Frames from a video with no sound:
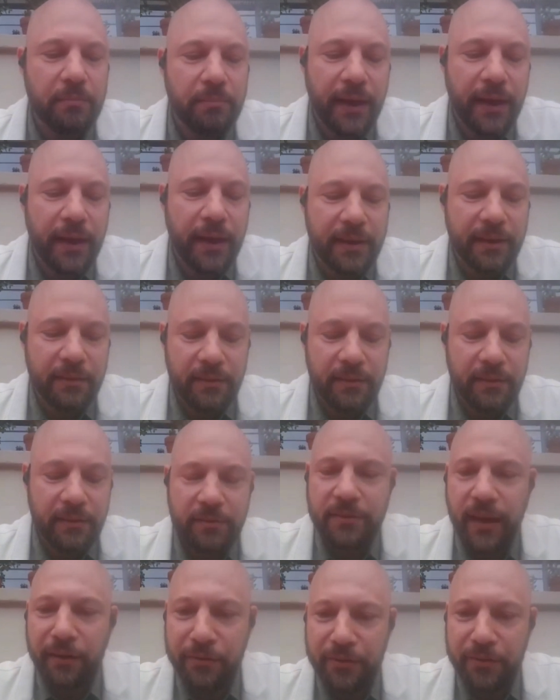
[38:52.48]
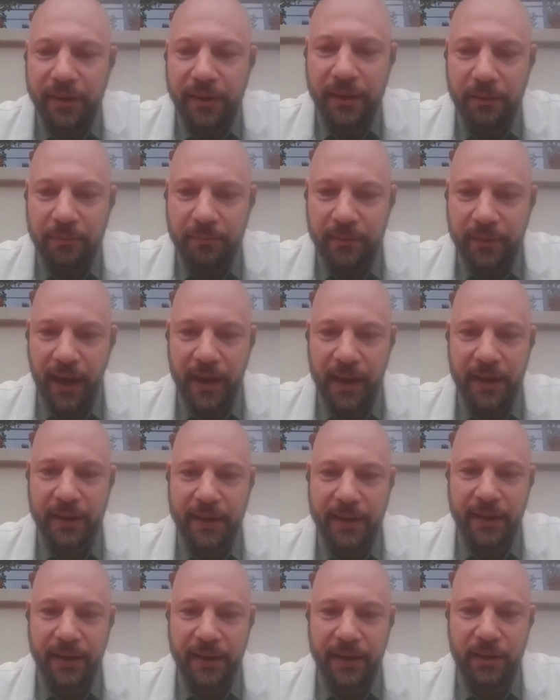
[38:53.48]
make it tougher
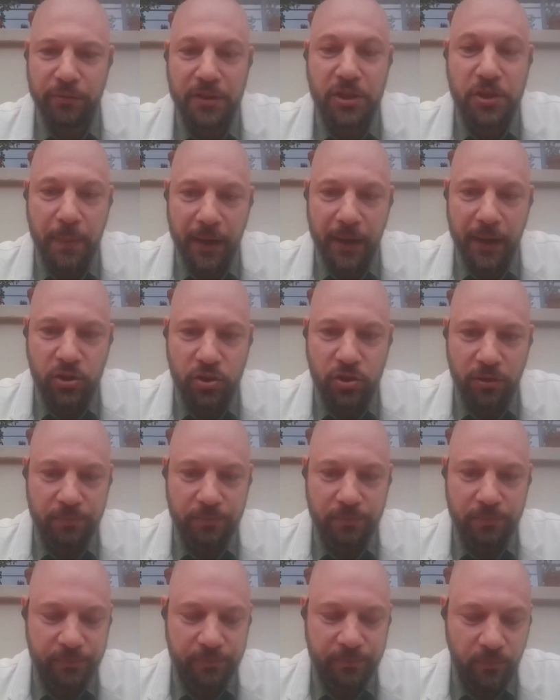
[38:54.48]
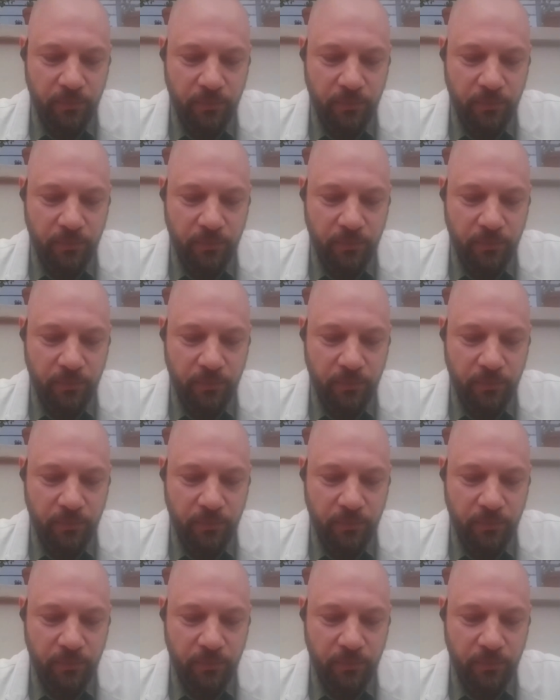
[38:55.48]
any kind of inspection.